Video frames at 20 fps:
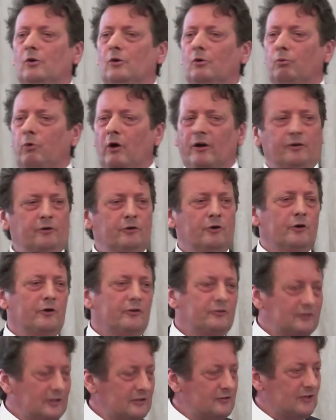What on
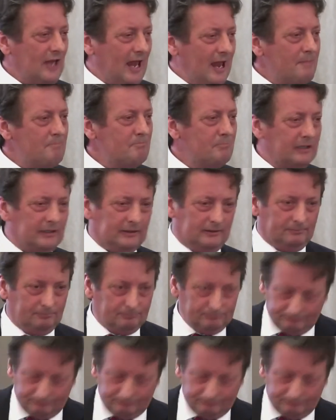earth does that mean?